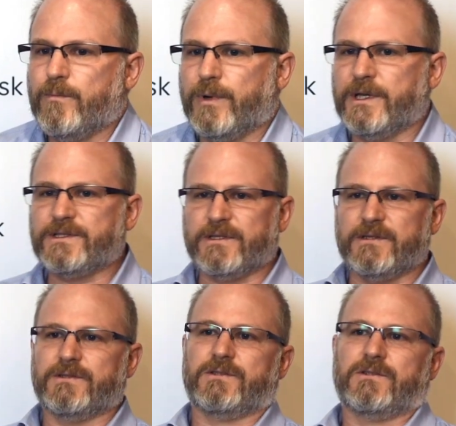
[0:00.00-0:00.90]
Plesk
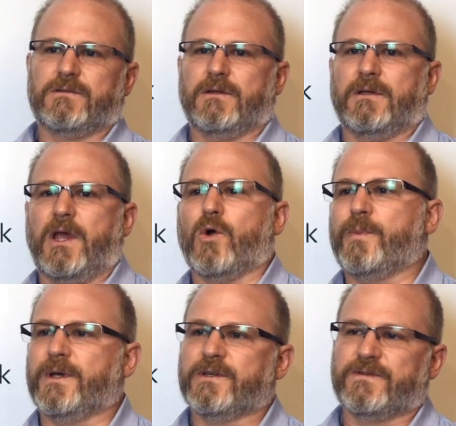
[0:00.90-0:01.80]
is
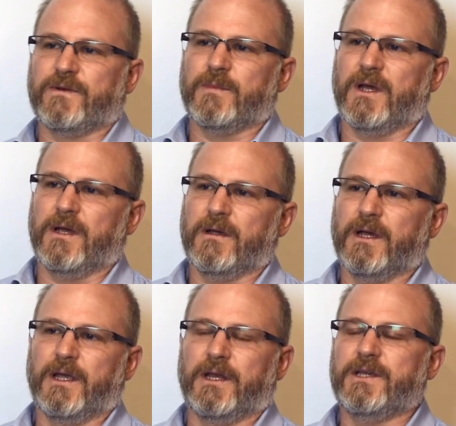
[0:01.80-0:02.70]
helping us from
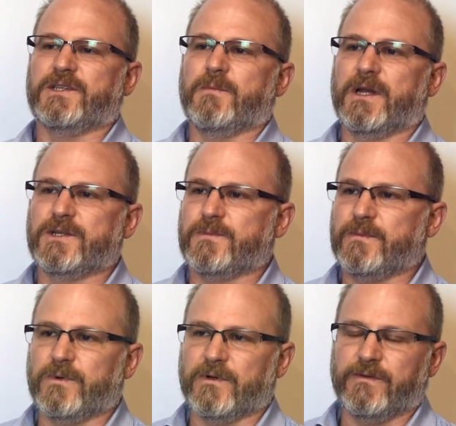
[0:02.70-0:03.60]
an easy
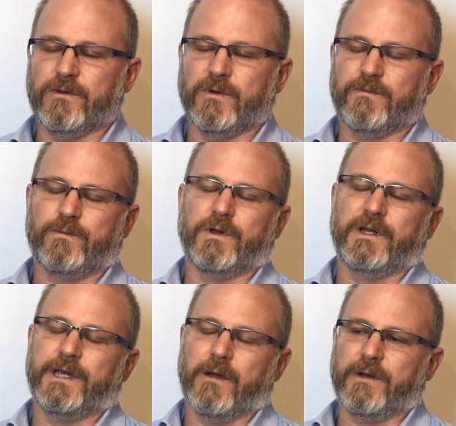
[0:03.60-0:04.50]
management point of view. We're
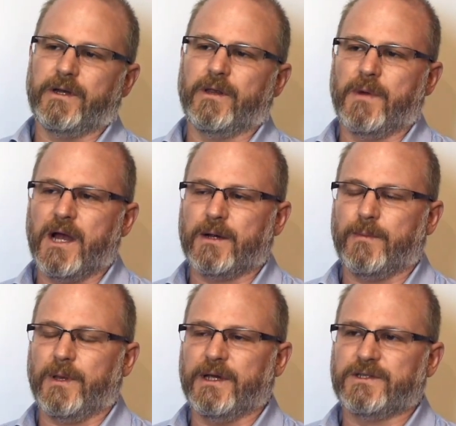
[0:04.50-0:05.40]
really going into the
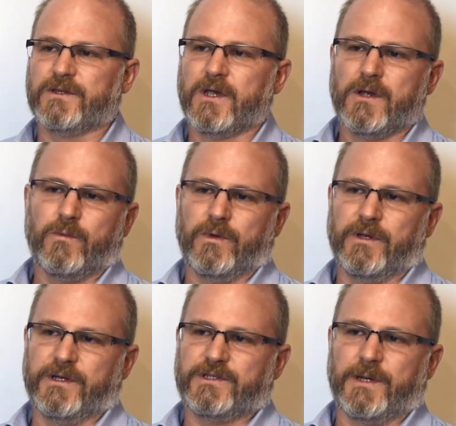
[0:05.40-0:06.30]
marketplace with
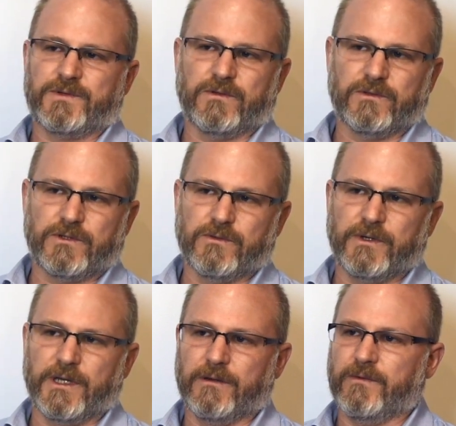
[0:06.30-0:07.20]
an exceptional
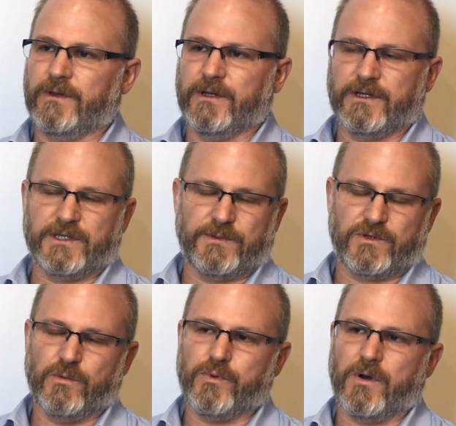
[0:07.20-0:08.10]
toolkit, with an
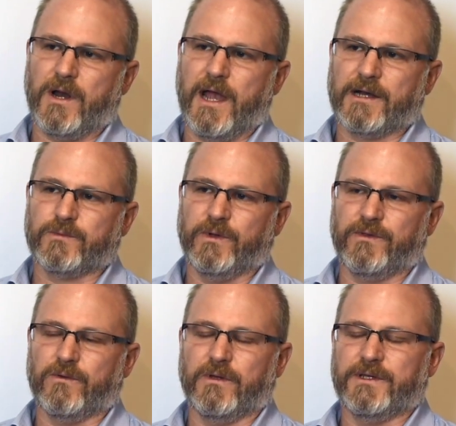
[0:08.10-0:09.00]
exceptional product,
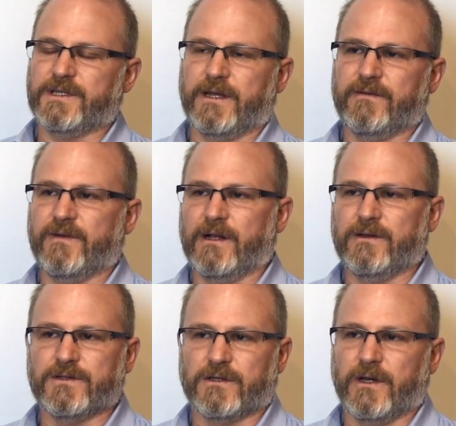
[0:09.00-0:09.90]
with all these added
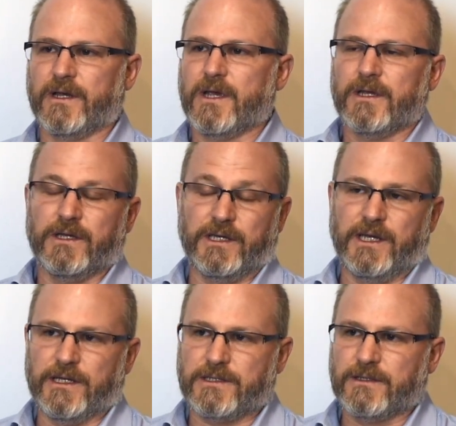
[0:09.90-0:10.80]
values like you
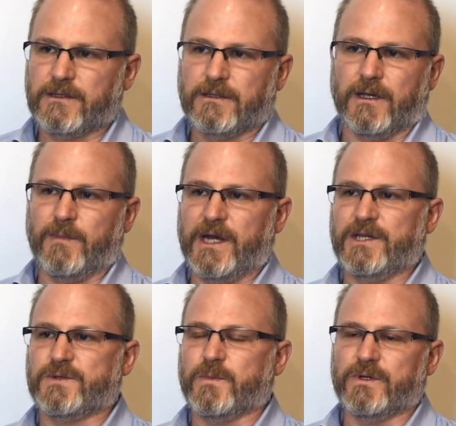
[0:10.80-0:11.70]
get
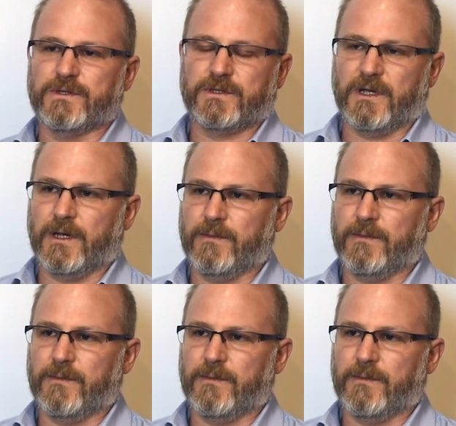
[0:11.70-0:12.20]
management,